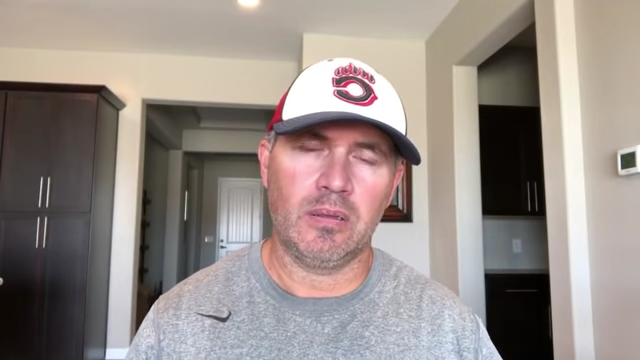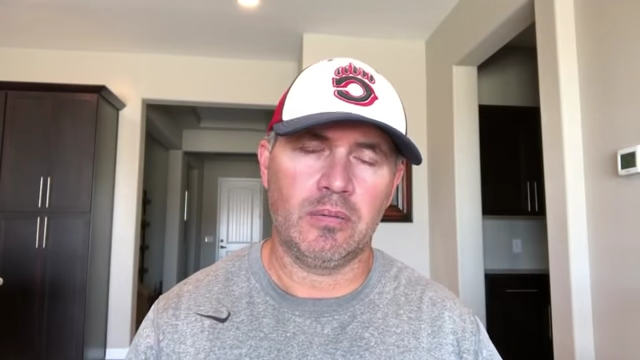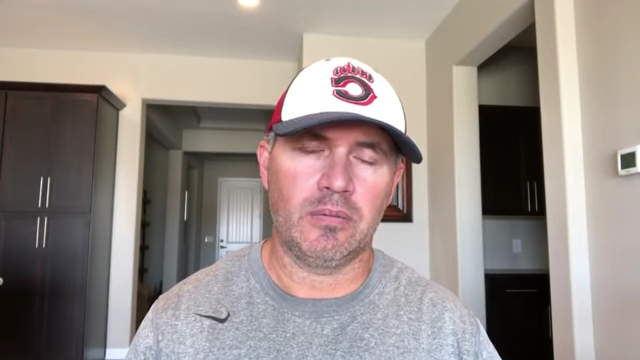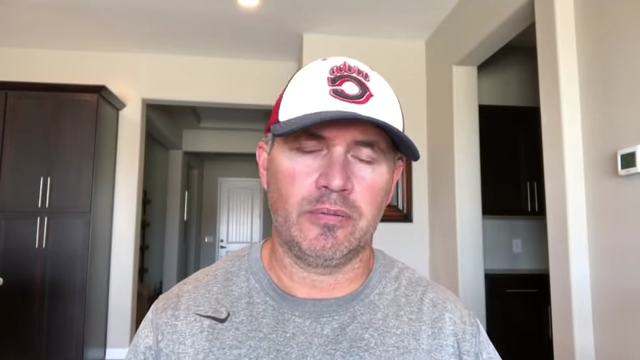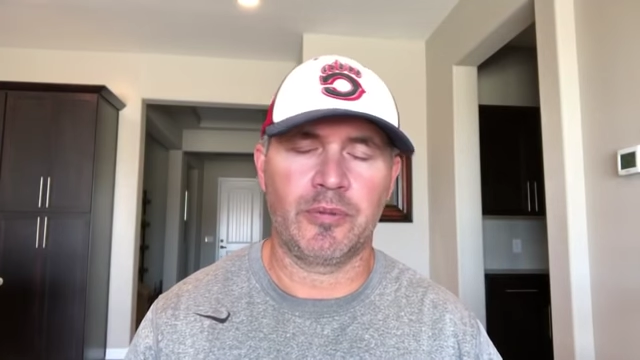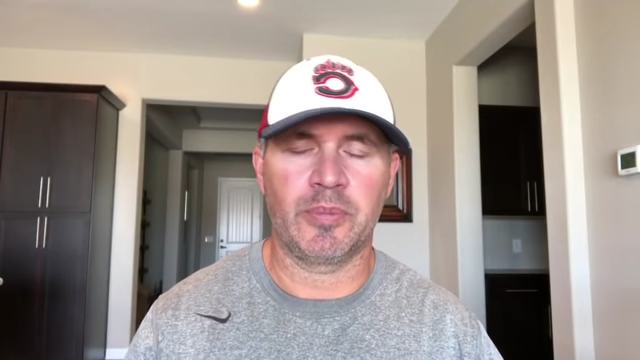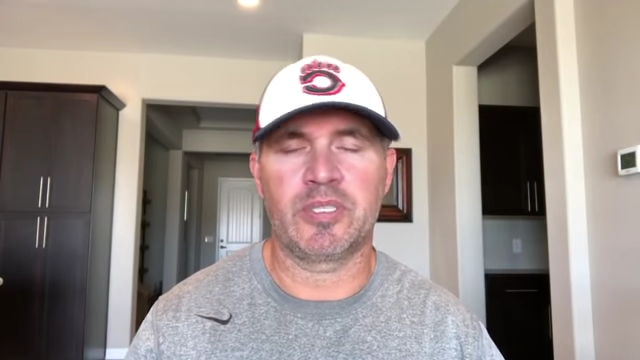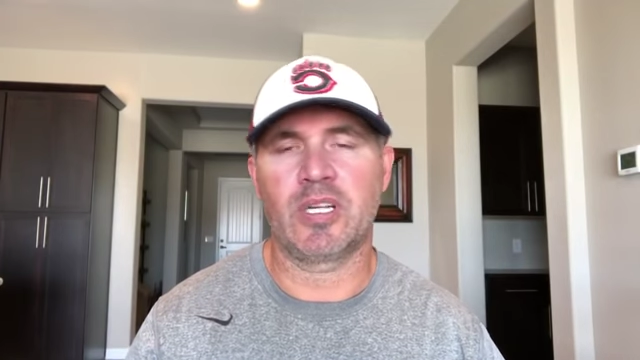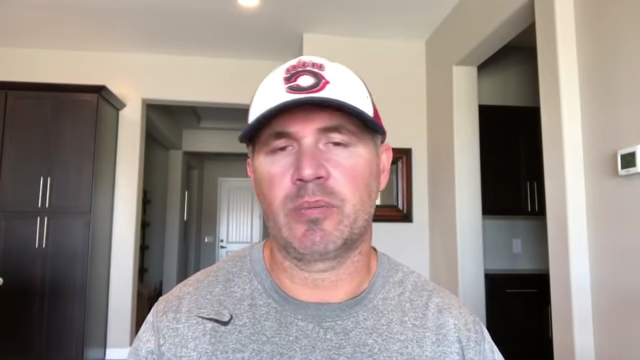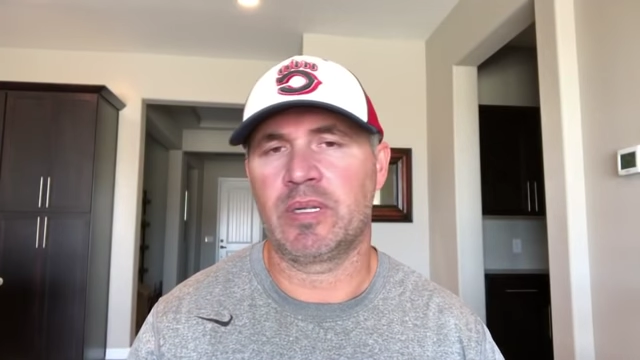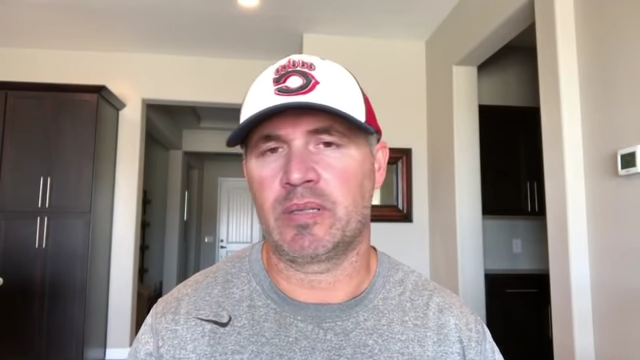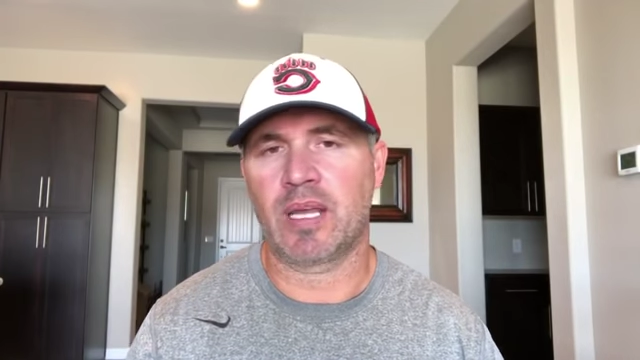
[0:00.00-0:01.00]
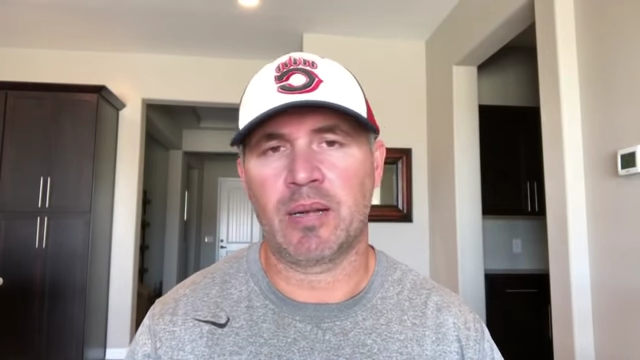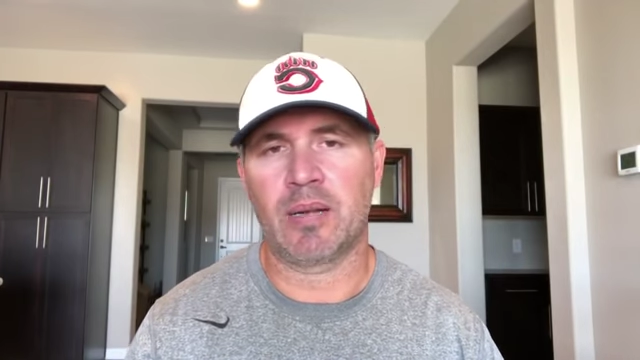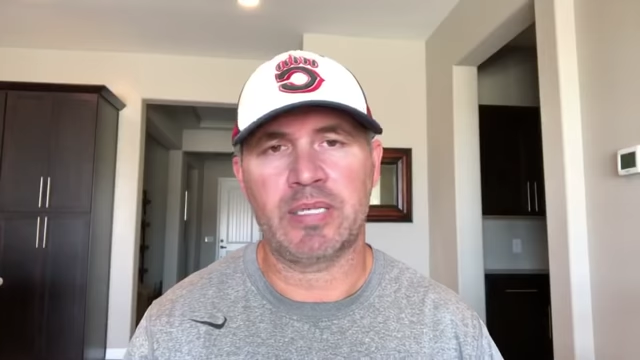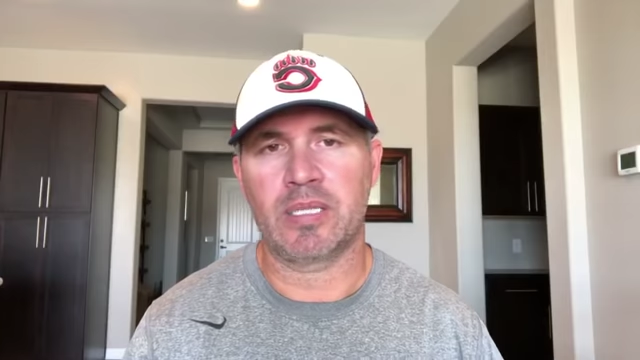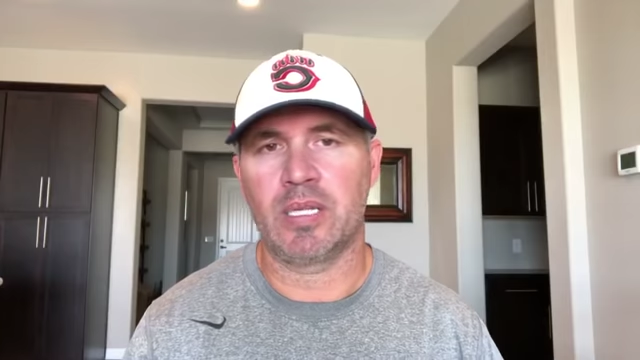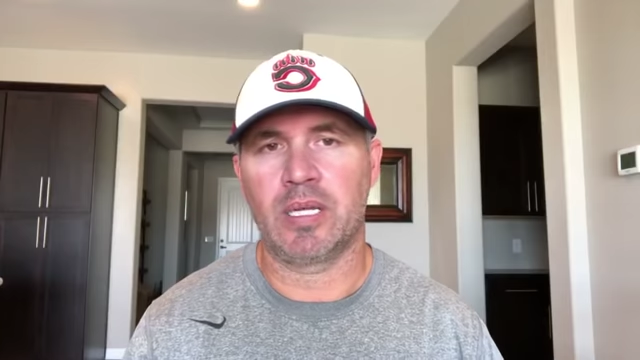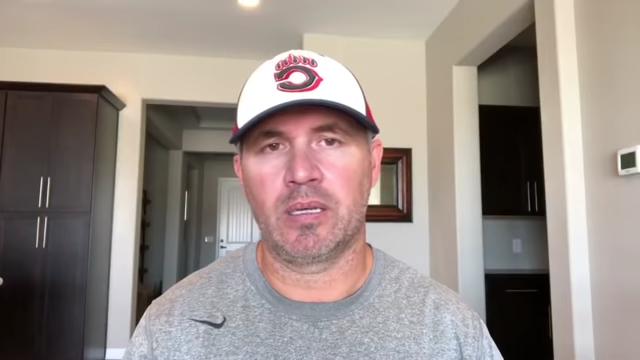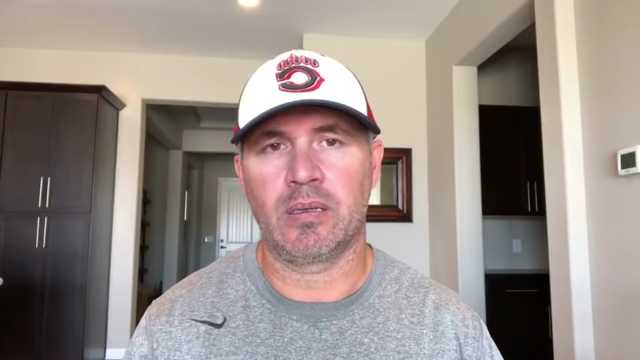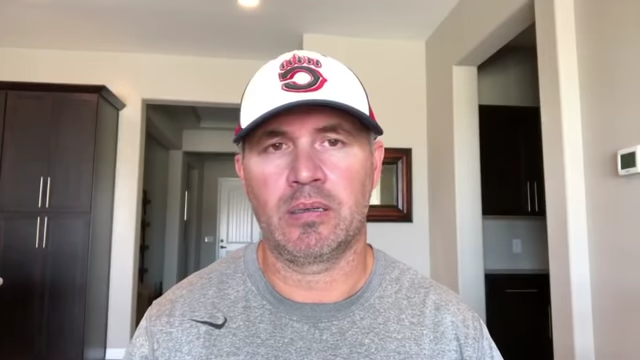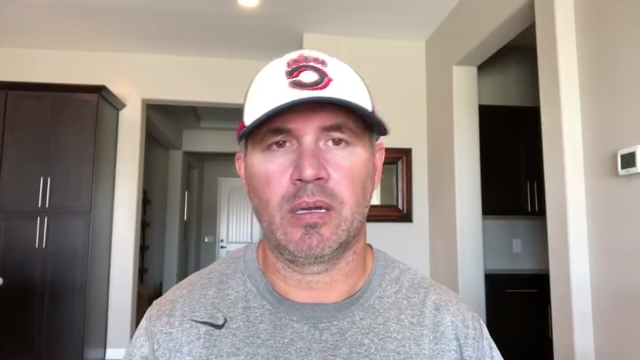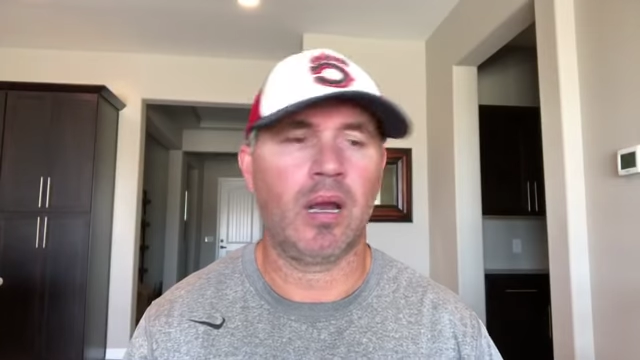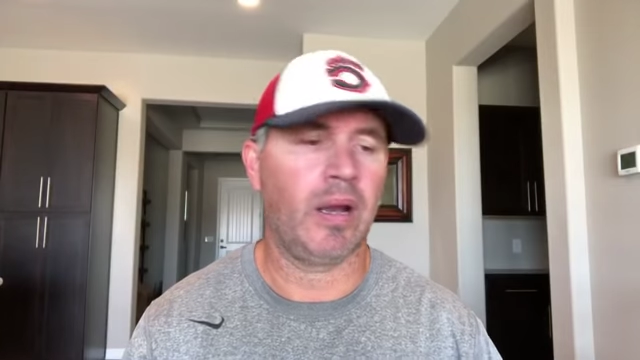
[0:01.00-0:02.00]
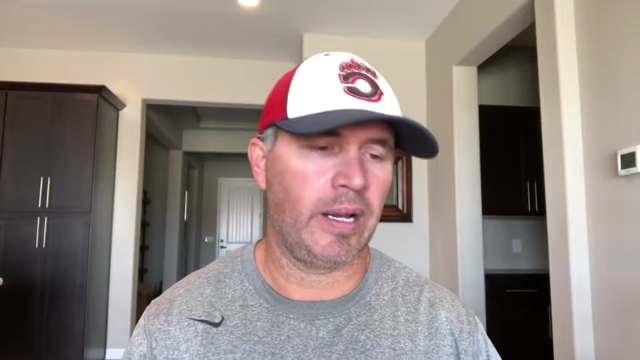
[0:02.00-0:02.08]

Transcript: from a gentleman kind of mentioning, all right,